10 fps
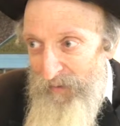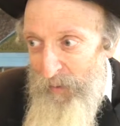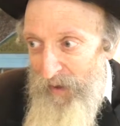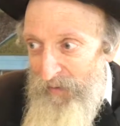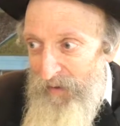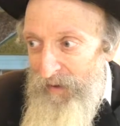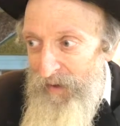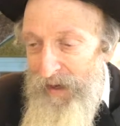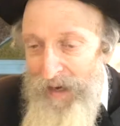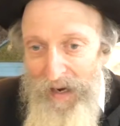it, whatever.
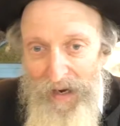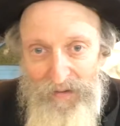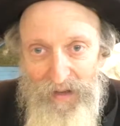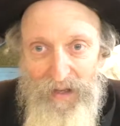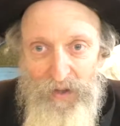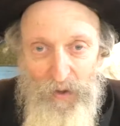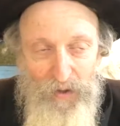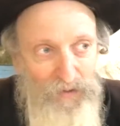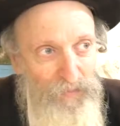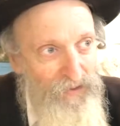And then it's
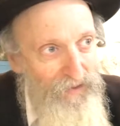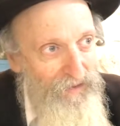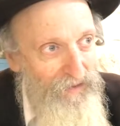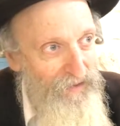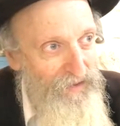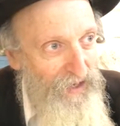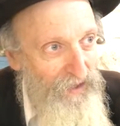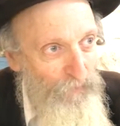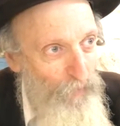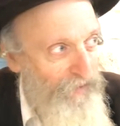going to be he's not
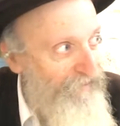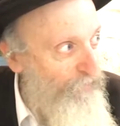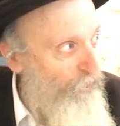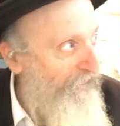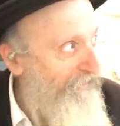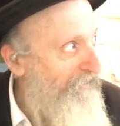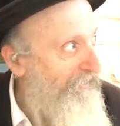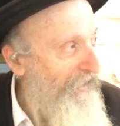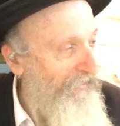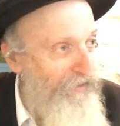going to want to look at
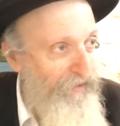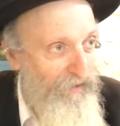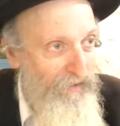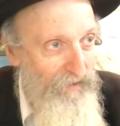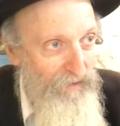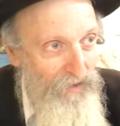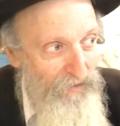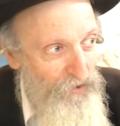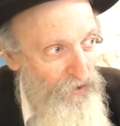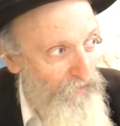
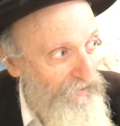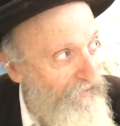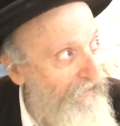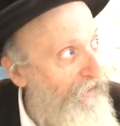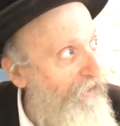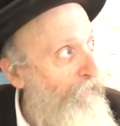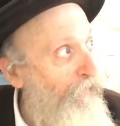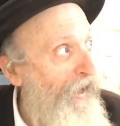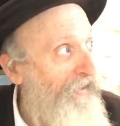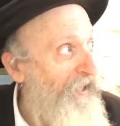the servant.
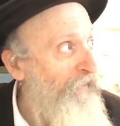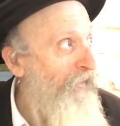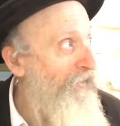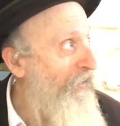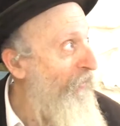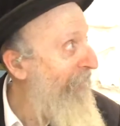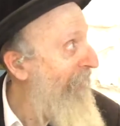But if on the other